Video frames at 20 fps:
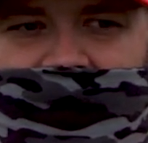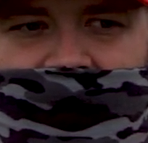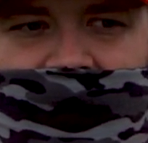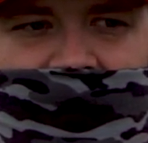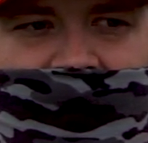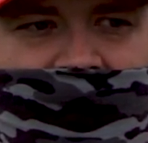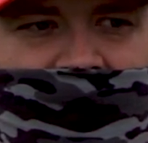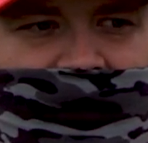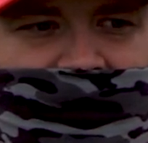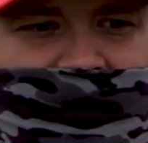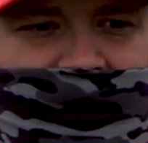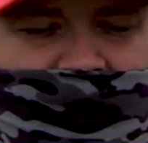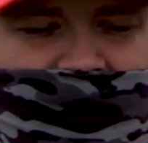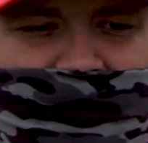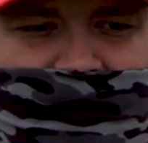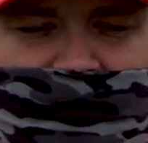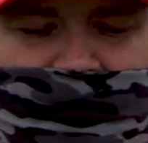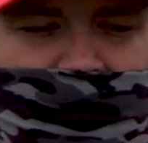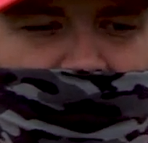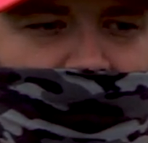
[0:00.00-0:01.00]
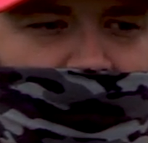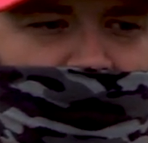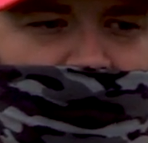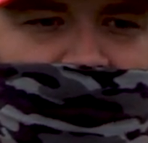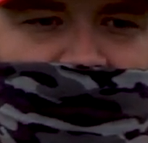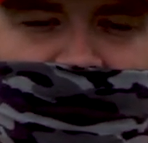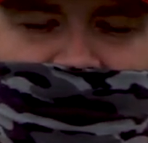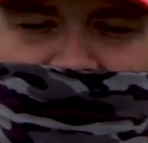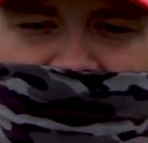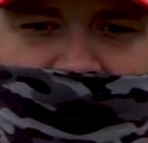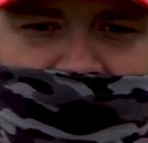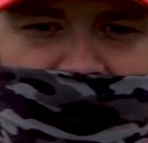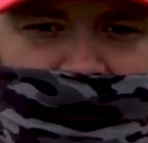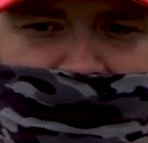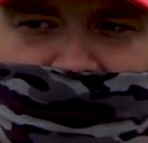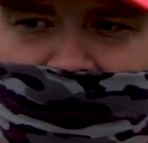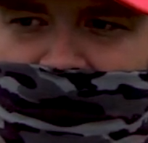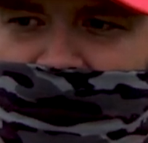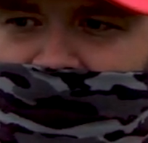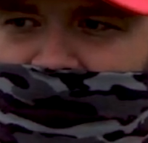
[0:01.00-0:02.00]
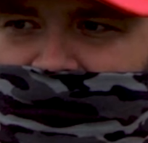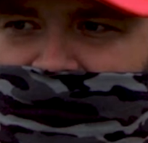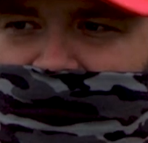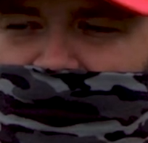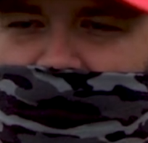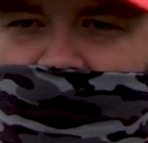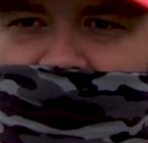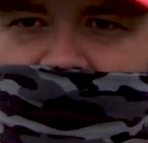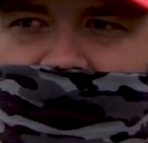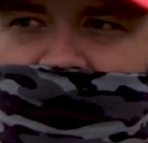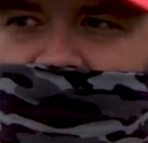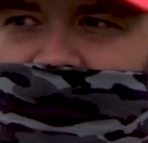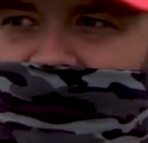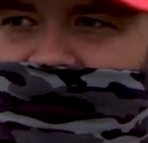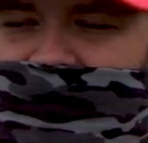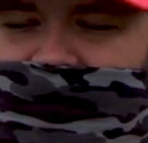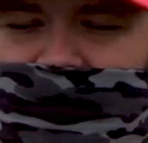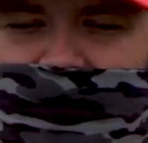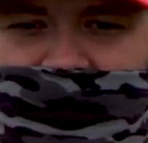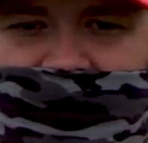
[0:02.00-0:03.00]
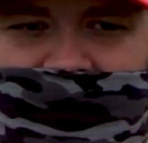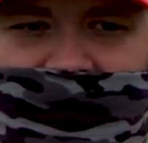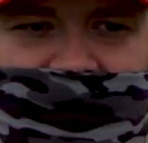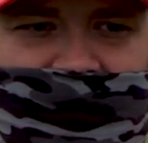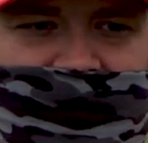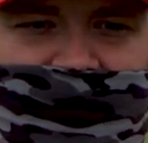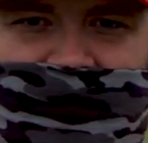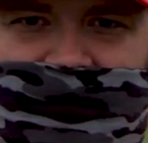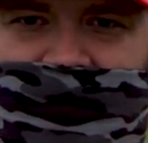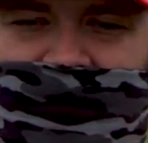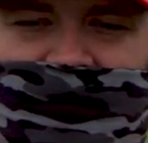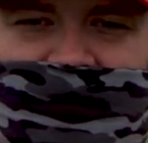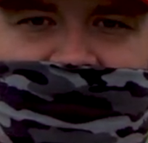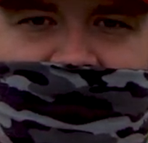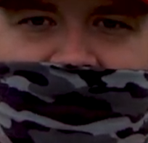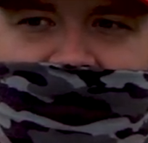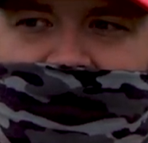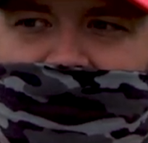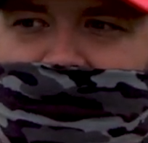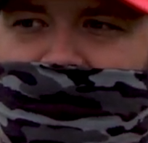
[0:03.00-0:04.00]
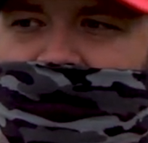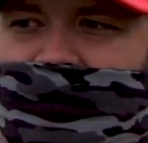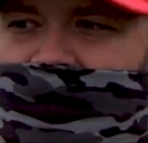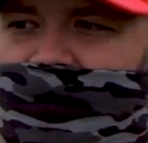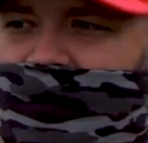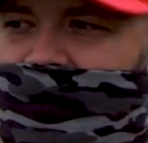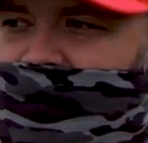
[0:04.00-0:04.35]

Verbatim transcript: And they have grown and developed over those four years to be leaders on the team.